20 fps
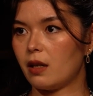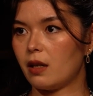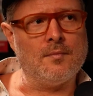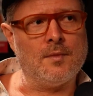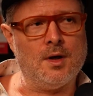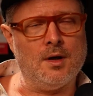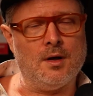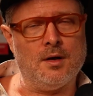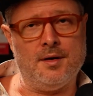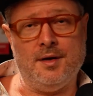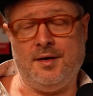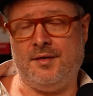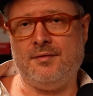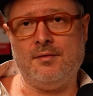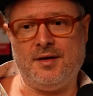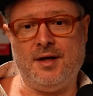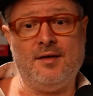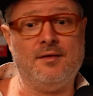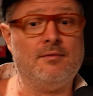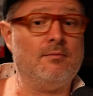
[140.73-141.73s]
Yeah, it's
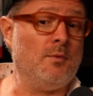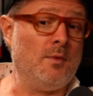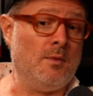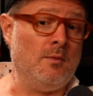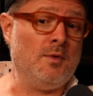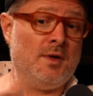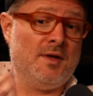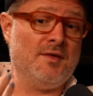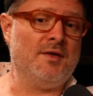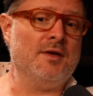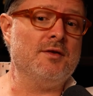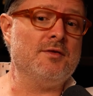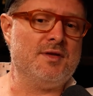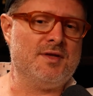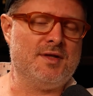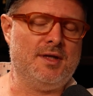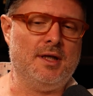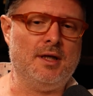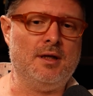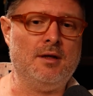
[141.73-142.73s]
what is
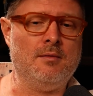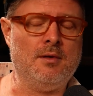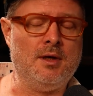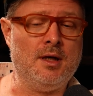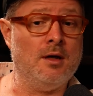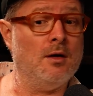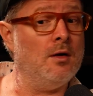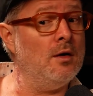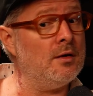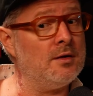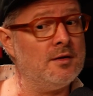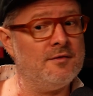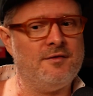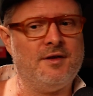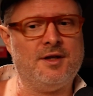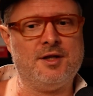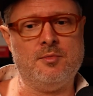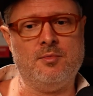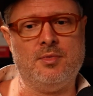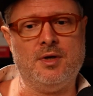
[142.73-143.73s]
interesting in a lot of
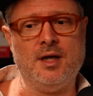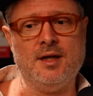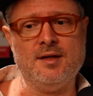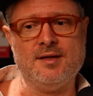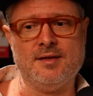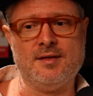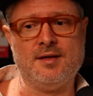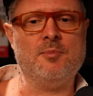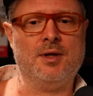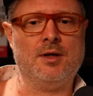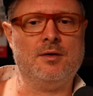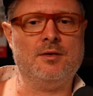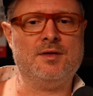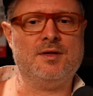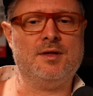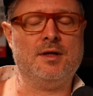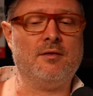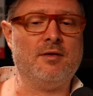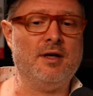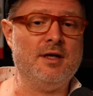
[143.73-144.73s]
fashion brands is that because
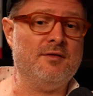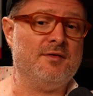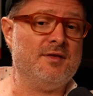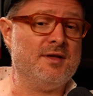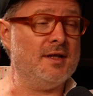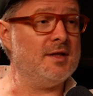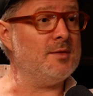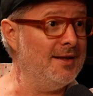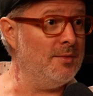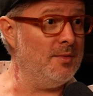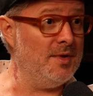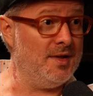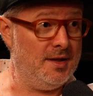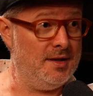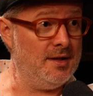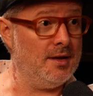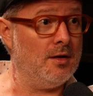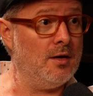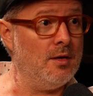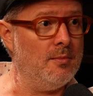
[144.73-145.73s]
the creative sits within
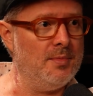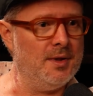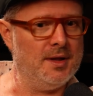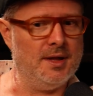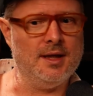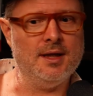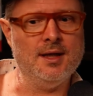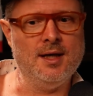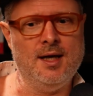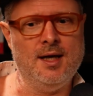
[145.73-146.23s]
the company,